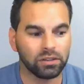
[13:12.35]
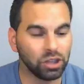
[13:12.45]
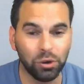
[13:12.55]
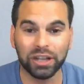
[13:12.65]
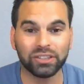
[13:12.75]

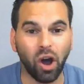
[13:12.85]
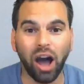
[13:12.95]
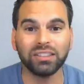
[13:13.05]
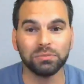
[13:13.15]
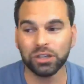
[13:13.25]
Dude, it's
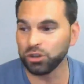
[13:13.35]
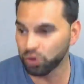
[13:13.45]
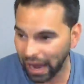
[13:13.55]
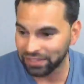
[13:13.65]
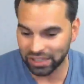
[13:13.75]
awesome that you
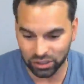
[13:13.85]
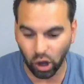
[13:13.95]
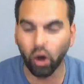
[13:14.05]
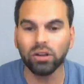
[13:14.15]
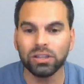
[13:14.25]
got these
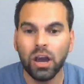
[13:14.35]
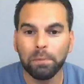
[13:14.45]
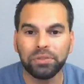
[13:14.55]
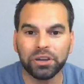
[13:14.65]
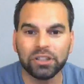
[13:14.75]
goals,
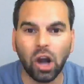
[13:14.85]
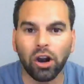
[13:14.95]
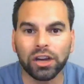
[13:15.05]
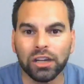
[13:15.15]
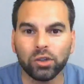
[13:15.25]
but they're
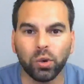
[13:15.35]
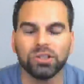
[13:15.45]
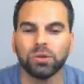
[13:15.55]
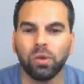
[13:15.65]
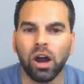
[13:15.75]
targeted
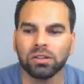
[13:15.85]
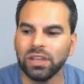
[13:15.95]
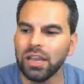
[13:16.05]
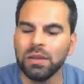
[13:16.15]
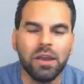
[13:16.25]
towards the wrong
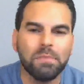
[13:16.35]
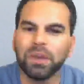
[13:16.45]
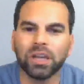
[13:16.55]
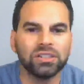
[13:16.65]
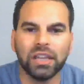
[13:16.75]
thing
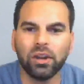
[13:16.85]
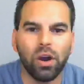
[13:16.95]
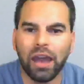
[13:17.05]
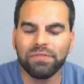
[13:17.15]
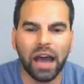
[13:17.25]
because they
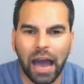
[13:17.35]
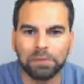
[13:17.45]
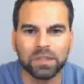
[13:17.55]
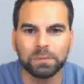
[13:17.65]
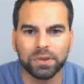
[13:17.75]
don't have the
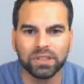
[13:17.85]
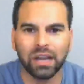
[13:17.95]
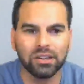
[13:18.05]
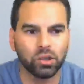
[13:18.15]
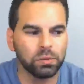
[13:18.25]
options
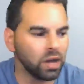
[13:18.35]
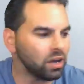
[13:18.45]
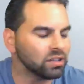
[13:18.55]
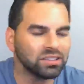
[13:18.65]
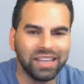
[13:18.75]
presented to them to
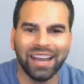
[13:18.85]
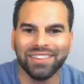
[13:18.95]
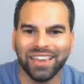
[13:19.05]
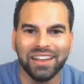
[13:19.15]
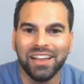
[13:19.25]

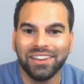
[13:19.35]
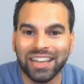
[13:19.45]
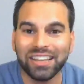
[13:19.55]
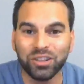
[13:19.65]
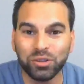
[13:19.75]
understand that
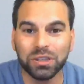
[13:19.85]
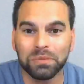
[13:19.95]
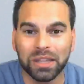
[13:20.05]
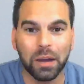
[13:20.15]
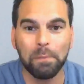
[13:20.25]
they can do
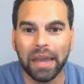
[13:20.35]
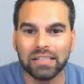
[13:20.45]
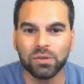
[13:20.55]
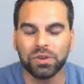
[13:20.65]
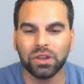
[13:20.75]
something
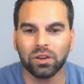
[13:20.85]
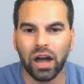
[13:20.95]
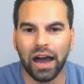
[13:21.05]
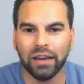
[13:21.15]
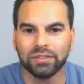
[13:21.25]
amazing with their
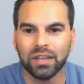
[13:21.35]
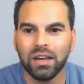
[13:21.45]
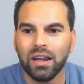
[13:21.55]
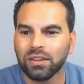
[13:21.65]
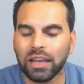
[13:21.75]
lives.
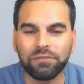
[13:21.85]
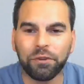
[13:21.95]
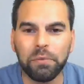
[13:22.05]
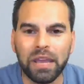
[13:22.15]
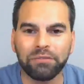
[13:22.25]
Like,
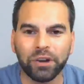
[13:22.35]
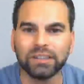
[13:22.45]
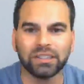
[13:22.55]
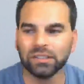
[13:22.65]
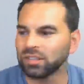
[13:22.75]
for me, for
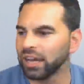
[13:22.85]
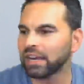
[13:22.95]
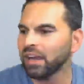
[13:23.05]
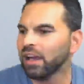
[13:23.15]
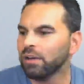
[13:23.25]
instance,
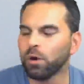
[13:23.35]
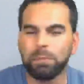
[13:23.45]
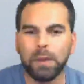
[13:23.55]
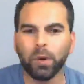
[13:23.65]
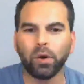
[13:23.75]
like, when
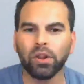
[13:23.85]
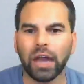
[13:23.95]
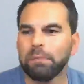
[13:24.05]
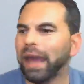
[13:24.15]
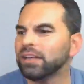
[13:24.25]
people are
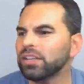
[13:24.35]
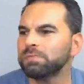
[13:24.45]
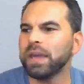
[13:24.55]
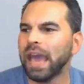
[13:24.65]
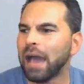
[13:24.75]
like, man,
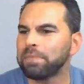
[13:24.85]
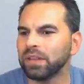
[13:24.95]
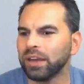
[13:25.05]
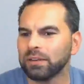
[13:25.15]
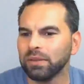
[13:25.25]
just be happy.
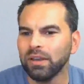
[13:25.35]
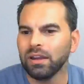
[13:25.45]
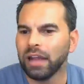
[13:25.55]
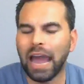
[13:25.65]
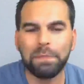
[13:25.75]
Like,
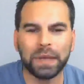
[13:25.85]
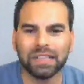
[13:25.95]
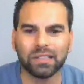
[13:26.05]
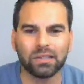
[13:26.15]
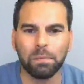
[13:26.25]

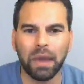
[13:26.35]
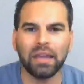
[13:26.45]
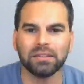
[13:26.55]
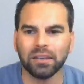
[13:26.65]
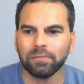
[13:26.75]
happiness is
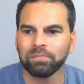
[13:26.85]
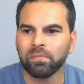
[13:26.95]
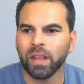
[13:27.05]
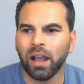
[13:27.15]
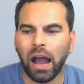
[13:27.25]
amazing.
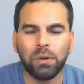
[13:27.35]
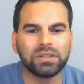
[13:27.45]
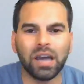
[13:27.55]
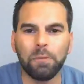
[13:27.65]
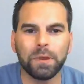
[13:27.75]
I
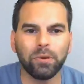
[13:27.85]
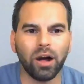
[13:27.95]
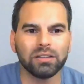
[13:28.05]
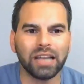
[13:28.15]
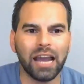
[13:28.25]
would tell people
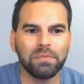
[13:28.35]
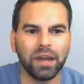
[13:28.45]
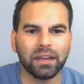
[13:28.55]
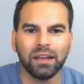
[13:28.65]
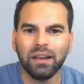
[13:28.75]
all the time,
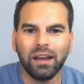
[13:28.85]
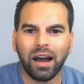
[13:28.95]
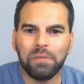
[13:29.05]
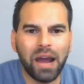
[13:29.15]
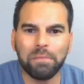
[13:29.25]
like,
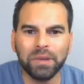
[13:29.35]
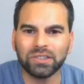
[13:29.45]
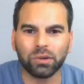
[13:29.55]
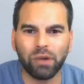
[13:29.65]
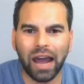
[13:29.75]
I'm not
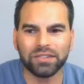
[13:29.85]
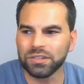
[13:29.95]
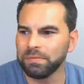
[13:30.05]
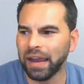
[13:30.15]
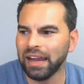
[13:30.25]
Mr.
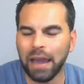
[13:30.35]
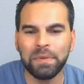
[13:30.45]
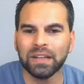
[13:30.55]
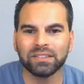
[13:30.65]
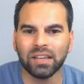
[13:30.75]
Rogers, man.
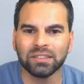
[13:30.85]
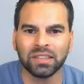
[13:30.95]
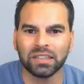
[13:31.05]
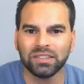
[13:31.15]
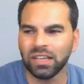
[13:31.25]
Happiness
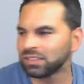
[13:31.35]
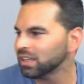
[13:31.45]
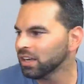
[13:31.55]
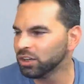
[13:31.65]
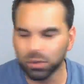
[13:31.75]
doesn't
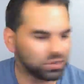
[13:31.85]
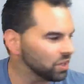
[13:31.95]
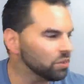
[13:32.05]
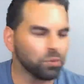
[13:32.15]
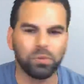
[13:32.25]
exist. Do you
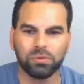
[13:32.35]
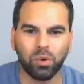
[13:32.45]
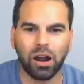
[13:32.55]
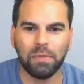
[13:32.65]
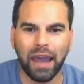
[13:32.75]
see
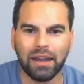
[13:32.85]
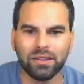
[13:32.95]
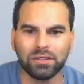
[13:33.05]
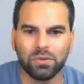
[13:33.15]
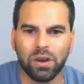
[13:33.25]
where I'm at? Do
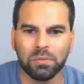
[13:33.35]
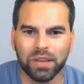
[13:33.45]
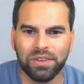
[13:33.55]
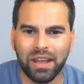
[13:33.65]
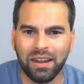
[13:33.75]
you see what I'm
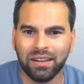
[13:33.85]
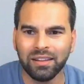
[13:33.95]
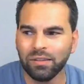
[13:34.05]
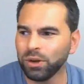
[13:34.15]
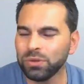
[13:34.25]
living in?
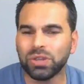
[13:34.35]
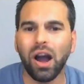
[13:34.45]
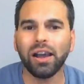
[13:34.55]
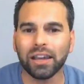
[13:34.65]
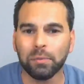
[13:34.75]
What are you
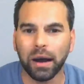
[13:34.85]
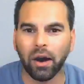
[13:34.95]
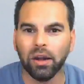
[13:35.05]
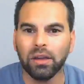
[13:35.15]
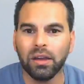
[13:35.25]
talking
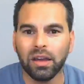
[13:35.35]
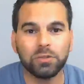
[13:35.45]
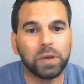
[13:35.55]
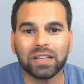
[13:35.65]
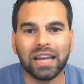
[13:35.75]
about?
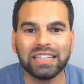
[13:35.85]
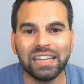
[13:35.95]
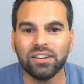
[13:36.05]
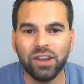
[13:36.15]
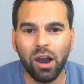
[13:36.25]
It's because I
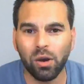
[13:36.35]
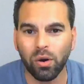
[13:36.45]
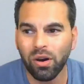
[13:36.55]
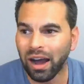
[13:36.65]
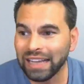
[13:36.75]
didn't
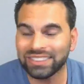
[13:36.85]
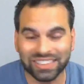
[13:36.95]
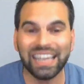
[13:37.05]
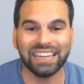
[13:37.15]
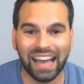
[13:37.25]
know. I
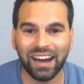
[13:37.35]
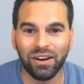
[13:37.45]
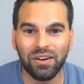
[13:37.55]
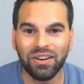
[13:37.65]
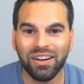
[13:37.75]
see it
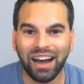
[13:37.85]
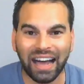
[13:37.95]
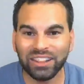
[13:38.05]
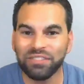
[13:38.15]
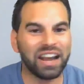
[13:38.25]
now.
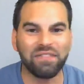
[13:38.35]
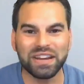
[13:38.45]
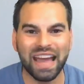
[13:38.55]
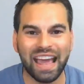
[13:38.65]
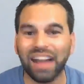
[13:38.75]
I live it
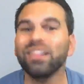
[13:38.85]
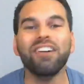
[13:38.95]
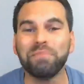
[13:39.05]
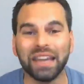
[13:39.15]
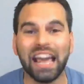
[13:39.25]
every day. I
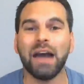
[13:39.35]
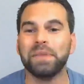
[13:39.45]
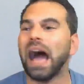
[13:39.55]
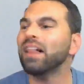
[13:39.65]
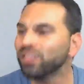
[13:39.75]
love being
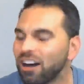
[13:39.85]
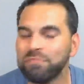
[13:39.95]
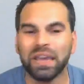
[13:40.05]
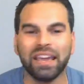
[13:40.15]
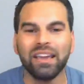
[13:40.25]
happy. I
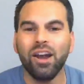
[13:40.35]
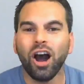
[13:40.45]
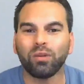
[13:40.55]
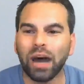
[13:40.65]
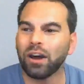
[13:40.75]
love being
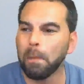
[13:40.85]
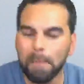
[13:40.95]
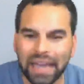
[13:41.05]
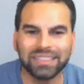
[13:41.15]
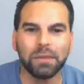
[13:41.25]
around
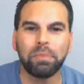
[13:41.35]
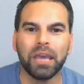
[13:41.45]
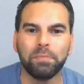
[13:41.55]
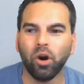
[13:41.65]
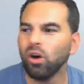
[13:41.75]
amazing
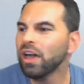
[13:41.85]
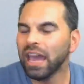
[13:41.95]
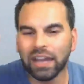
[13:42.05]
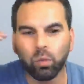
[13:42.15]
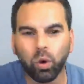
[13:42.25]
people
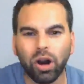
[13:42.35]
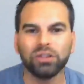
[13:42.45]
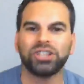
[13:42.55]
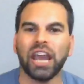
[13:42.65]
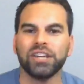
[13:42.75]
and
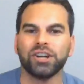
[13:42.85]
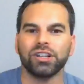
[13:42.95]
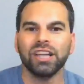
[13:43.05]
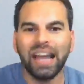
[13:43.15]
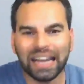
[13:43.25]
world
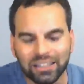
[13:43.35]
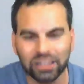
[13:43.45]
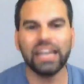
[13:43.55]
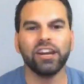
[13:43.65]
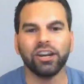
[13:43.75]
changers and
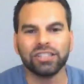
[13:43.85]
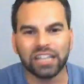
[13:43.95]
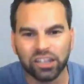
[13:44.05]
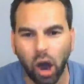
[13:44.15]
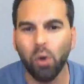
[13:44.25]
leaders
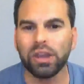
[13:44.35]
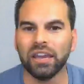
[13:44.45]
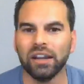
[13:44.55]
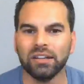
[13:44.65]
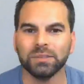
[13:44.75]
and
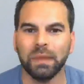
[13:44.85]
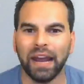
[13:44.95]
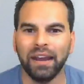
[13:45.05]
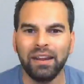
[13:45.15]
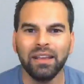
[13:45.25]
go-getters,
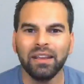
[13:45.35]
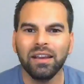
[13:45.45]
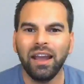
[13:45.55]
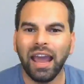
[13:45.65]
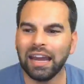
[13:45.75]
man.
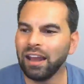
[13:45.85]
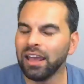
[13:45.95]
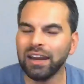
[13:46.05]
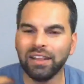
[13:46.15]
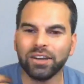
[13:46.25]

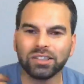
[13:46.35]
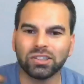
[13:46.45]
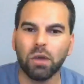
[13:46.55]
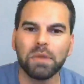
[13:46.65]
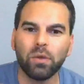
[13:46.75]
And there's
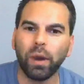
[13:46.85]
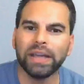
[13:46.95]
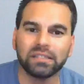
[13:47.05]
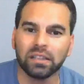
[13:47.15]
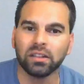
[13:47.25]
so many
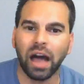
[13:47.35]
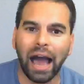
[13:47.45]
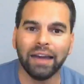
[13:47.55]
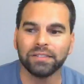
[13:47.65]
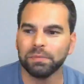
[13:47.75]
wasted
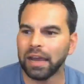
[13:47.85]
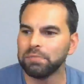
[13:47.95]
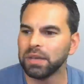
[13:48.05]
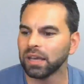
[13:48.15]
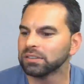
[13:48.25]
lives,
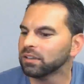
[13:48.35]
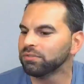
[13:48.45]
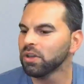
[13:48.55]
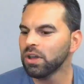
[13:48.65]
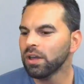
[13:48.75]
man, because of